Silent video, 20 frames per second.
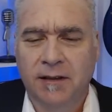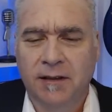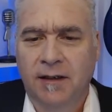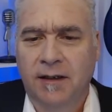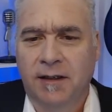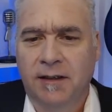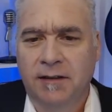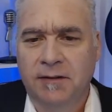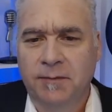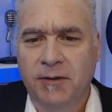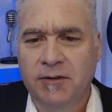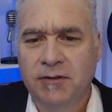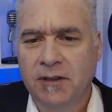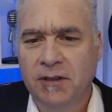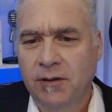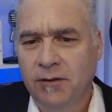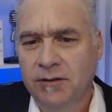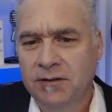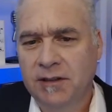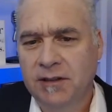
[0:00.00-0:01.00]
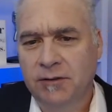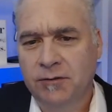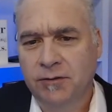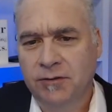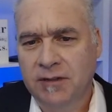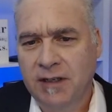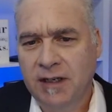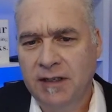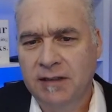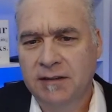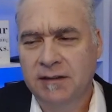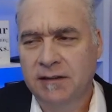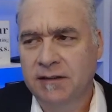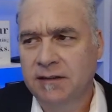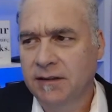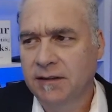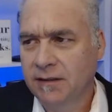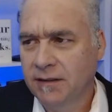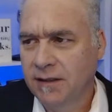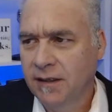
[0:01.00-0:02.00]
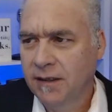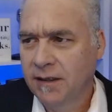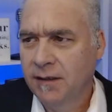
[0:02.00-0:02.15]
especially here in Central Texas, that